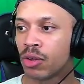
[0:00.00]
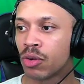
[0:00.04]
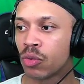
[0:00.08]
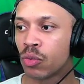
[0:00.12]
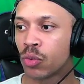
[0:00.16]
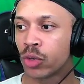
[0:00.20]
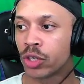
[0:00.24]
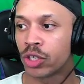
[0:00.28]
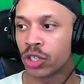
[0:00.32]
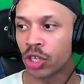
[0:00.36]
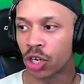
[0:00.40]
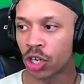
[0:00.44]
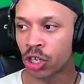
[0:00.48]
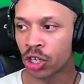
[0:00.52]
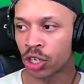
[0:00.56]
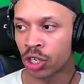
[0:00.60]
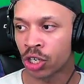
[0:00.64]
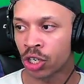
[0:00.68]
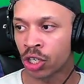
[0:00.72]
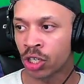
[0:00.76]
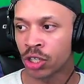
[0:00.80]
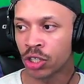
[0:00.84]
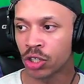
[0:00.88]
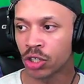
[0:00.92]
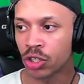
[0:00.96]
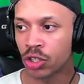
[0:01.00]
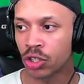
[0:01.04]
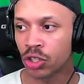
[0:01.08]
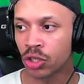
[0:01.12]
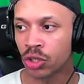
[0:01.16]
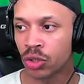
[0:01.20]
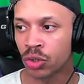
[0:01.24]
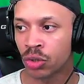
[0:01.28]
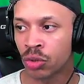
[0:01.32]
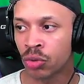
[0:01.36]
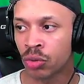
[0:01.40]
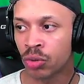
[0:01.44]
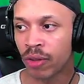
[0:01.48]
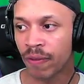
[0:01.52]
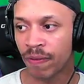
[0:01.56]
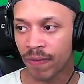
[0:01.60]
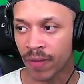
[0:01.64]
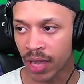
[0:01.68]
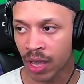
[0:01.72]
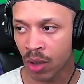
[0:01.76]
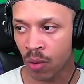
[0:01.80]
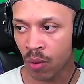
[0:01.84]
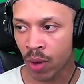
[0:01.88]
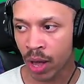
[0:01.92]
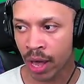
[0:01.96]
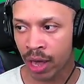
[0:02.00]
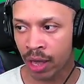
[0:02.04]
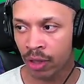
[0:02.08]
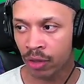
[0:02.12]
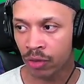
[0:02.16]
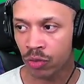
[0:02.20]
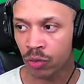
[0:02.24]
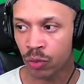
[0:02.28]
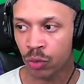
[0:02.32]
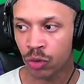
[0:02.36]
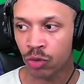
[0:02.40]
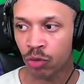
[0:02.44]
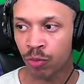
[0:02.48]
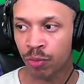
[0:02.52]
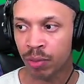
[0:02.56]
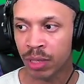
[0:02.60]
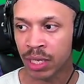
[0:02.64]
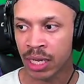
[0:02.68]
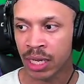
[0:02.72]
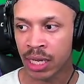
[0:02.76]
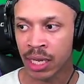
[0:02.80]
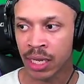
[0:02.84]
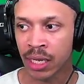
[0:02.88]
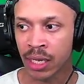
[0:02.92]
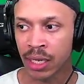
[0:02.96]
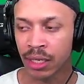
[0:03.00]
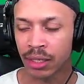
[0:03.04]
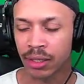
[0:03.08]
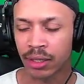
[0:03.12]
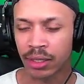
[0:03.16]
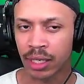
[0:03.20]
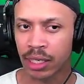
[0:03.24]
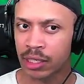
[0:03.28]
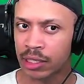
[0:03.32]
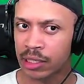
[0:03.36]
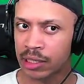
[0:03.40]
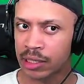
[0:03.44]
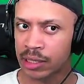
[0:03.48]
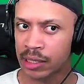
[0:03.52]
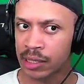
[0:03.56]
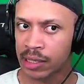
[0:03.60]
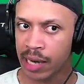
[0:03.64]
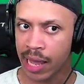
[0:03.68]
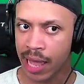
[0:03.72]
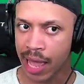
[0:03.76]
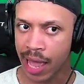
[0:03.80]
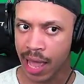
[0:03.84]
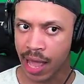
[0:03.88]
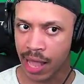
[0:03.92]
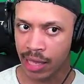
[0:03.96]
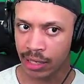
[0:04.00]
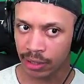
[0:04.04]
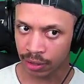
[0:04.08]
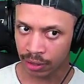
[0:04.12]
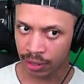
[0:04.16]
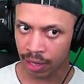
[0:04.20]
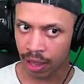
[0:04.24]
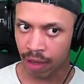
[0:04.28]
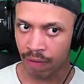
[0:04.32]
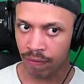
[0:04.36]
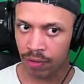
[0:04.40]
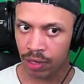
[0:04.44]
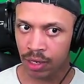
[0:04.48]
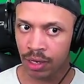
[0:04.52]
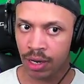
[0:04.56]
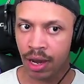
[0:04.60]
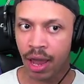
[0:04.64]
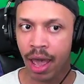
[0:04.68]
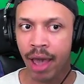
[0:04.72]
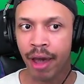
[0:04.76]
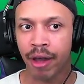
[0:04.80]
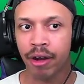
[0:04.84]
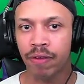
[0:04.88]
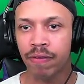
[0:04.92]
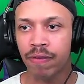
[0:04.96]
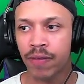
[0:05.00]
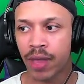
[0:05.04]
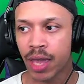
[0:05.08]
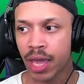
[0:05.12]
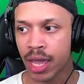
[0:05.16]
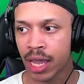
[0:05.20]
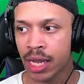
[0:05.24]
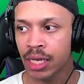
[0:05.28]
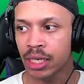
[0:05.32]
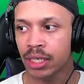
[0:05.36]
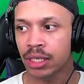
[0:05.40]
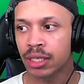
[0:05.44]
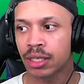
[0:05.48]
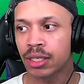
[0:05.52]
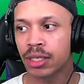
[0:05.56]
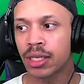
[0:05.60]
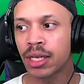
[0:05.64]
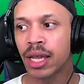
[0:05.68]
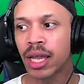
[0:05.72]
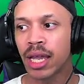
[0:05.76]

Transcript: Return to the Feywilds, which will be session 7 out of 8.